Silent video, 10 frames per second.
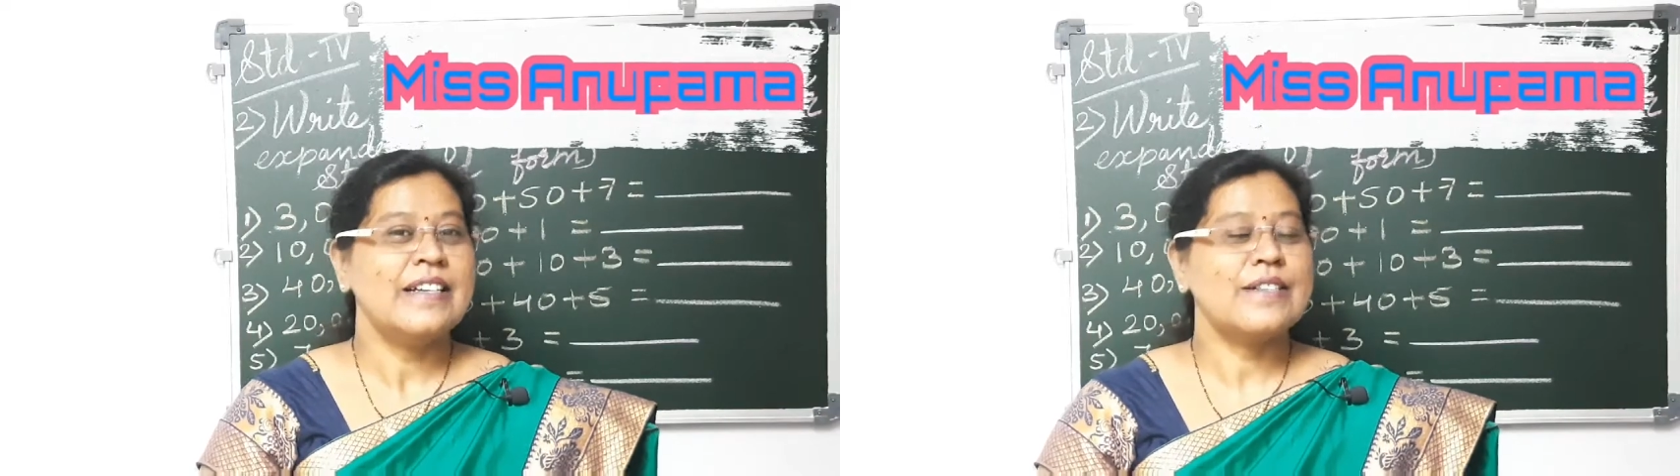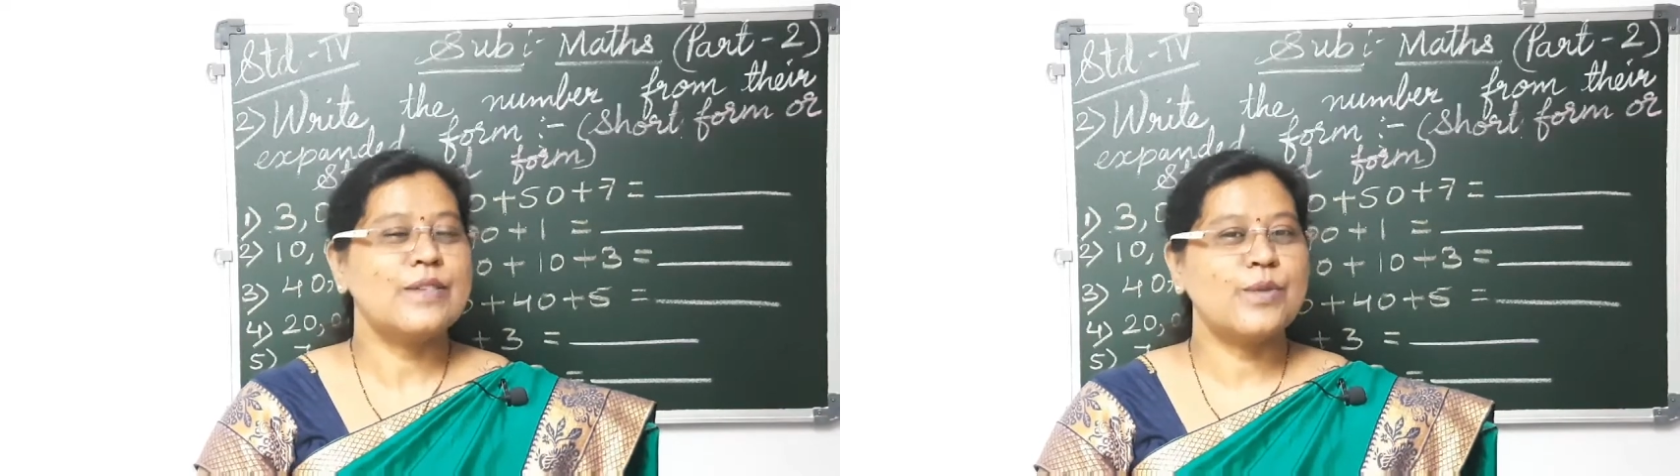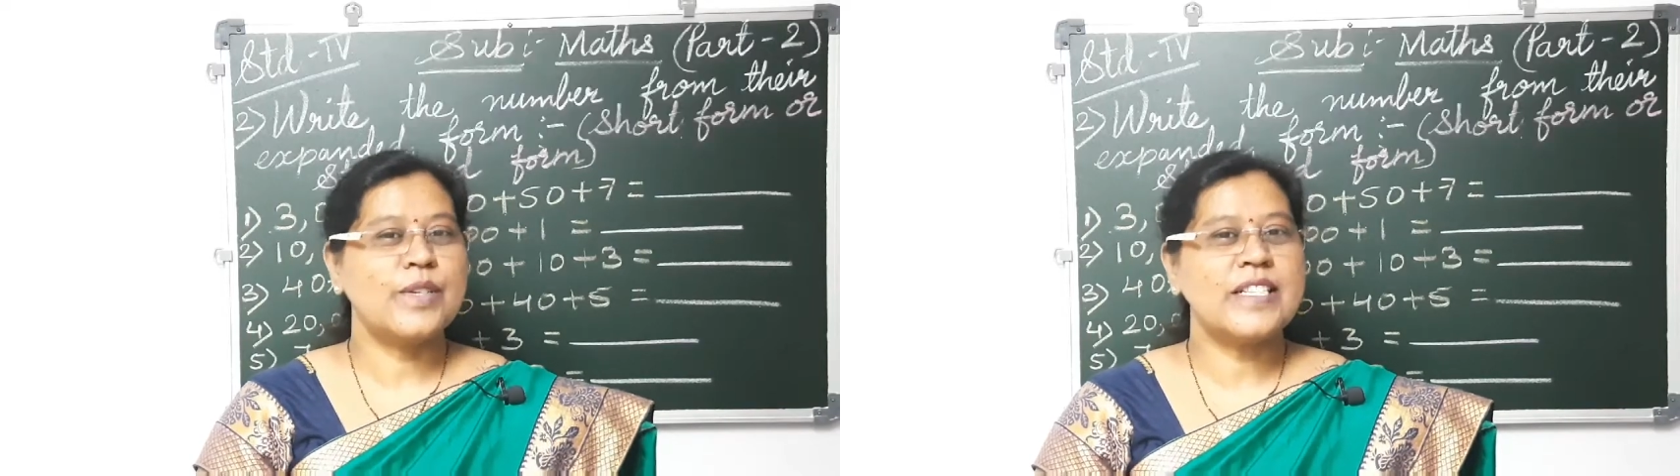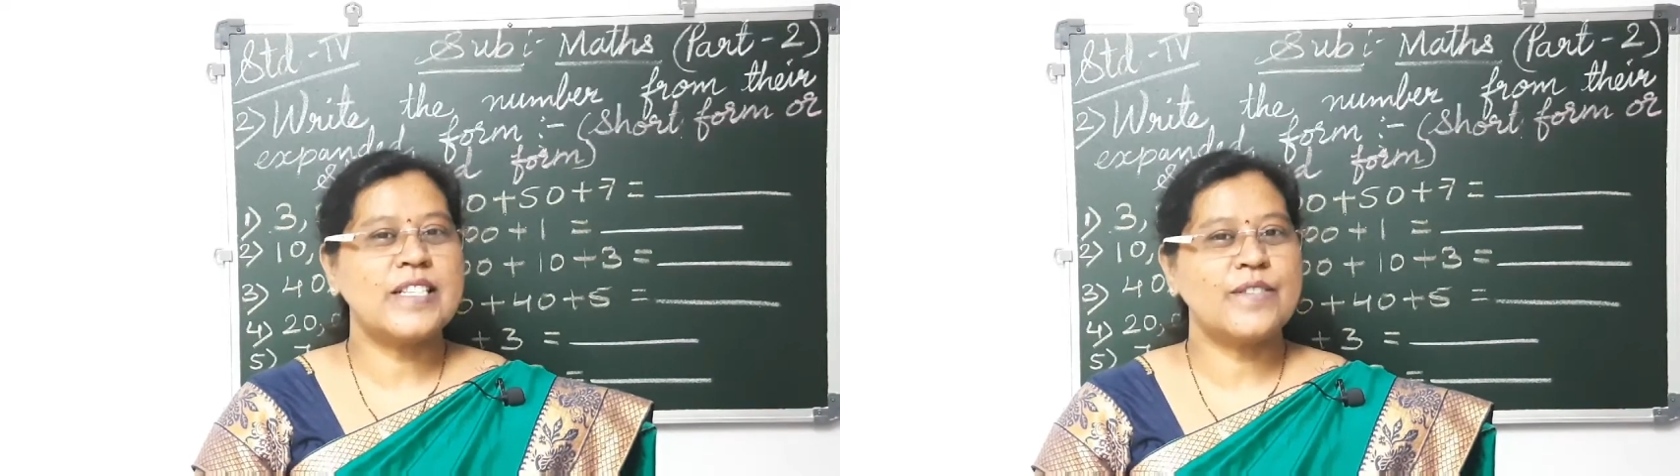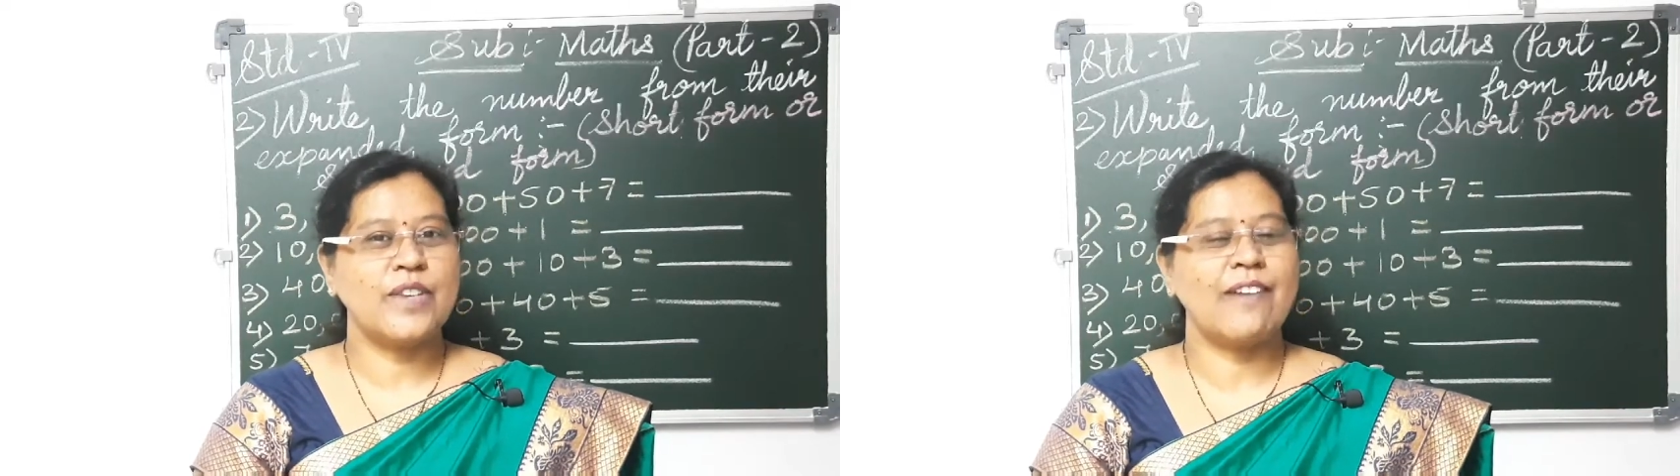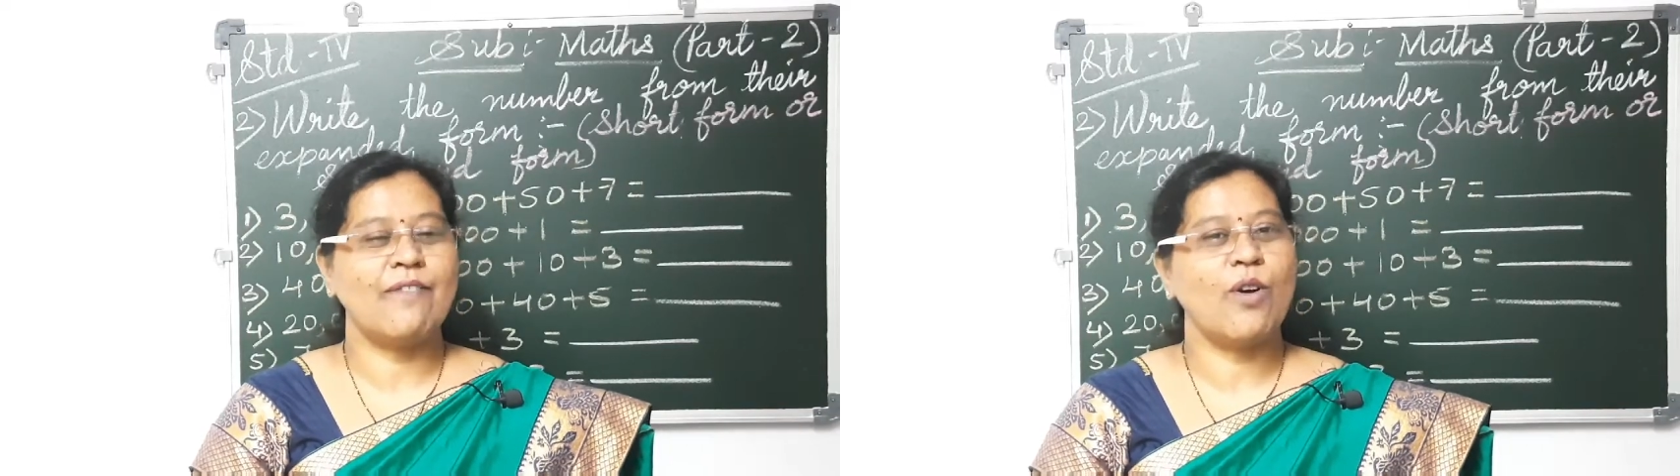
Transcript: Students, we have